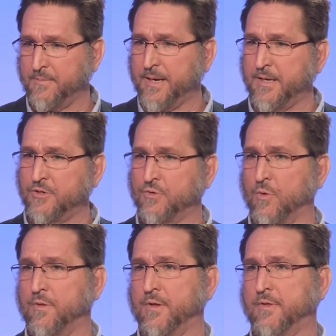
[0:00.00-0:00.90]
making
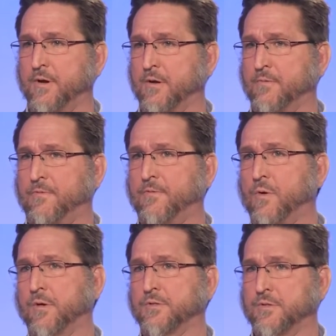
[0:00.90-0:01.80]
sure that their
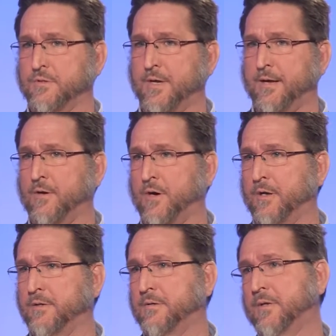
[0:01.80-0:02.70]
focus is not
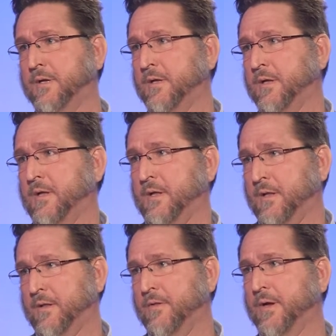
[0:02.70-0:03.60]
on
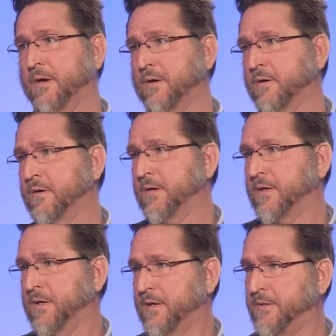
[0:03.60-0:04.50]
their
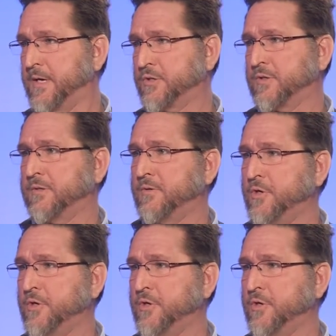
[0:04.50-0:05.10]
addiction.